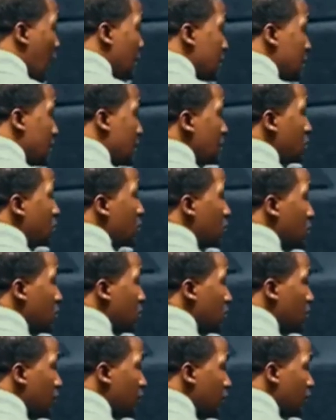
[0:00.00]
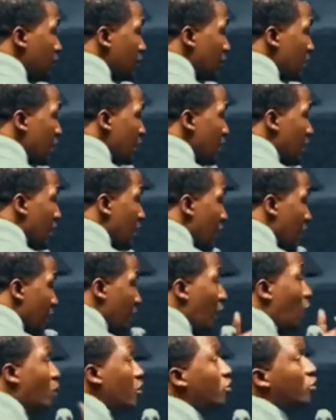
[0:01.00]
like this. And a
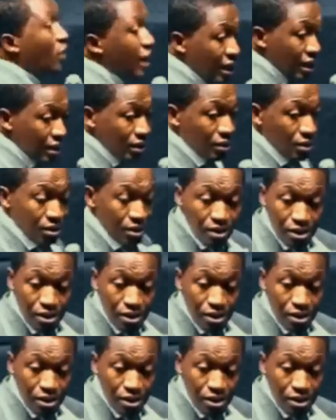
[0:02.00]
phone rang.